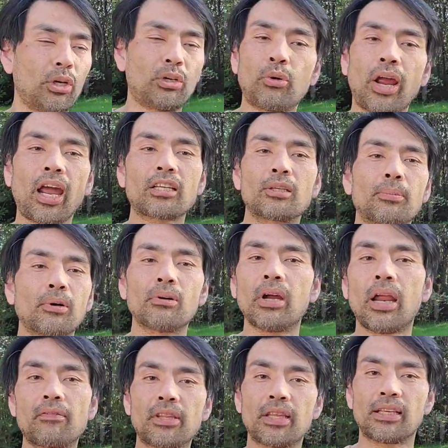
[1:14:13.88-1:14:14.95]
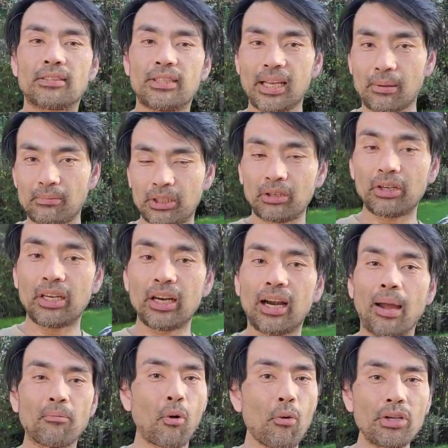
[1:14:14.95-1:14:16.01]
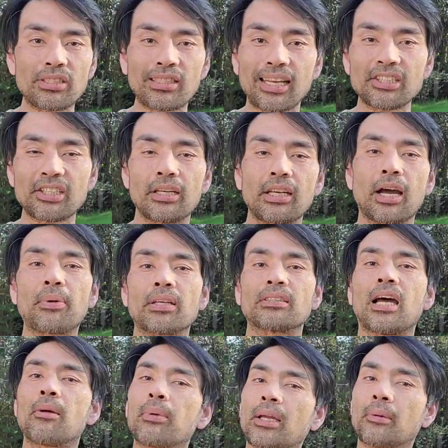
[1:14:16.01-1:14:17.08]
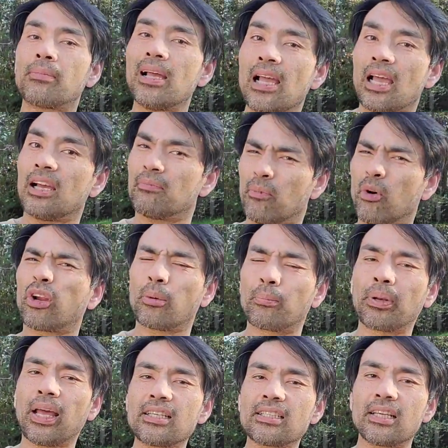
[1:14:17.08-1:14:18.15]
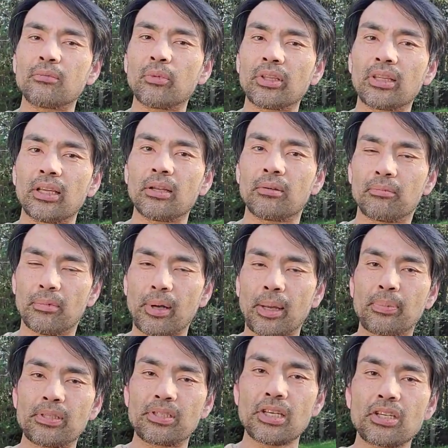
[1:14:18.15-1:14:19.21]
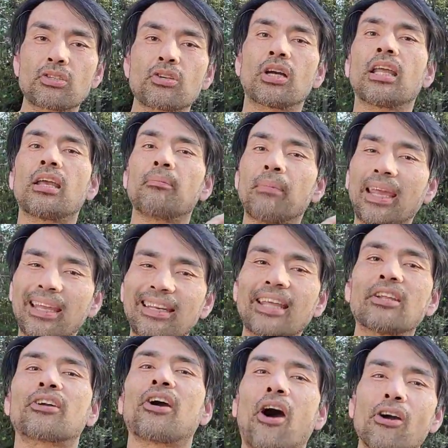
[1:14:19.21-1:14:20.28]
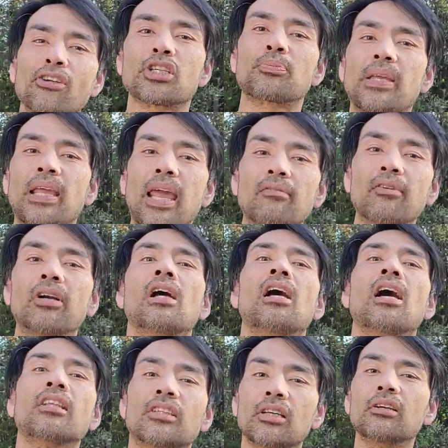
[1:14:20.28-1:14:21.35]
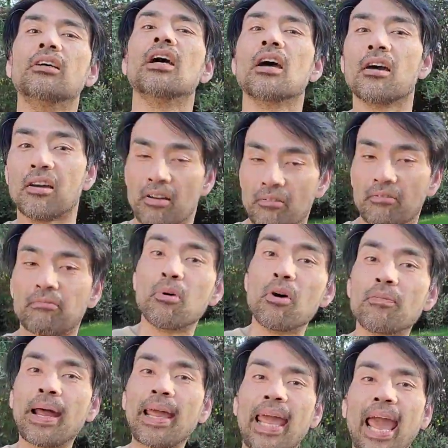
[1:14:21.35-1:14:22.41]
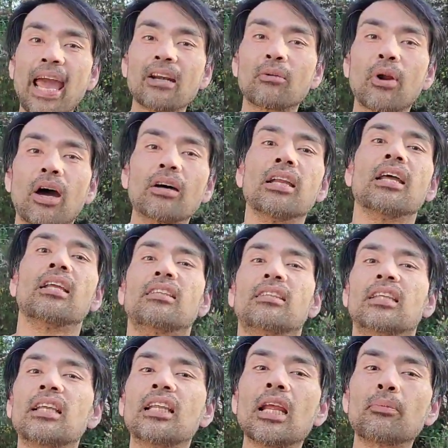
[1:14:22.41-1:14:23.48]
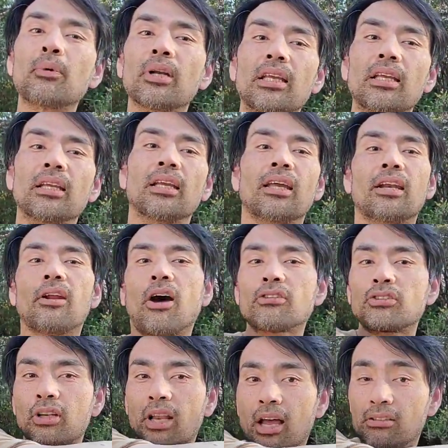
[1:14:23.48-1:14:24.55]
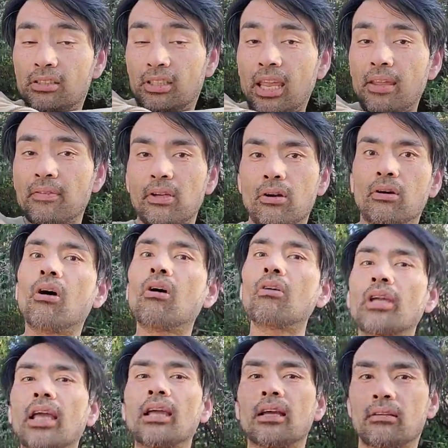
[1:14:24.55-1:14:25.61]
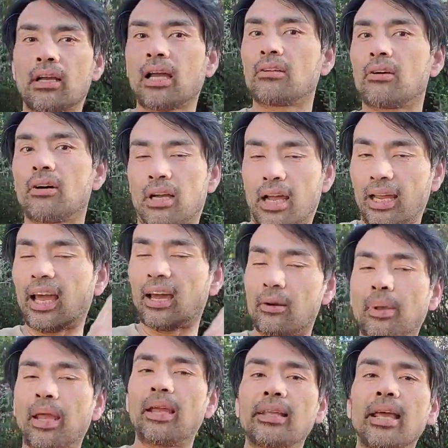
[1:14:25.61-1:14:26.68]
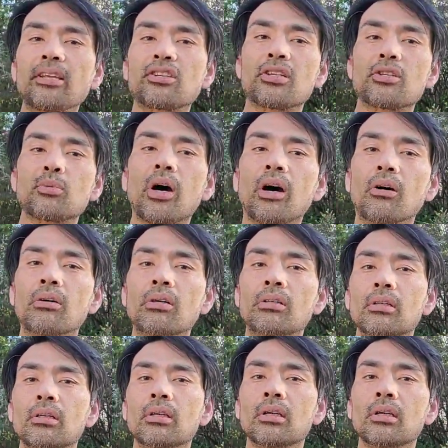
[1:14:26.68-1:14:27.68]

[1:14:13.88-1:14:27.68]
Retractable, everything. See, I'm still here. I'm always touching it now because now I've become more complacent with it, my position, so I then make another conscious behavior to move my hand around deliberately. It also allows David to go, oh, okay, I got to pay attention as well.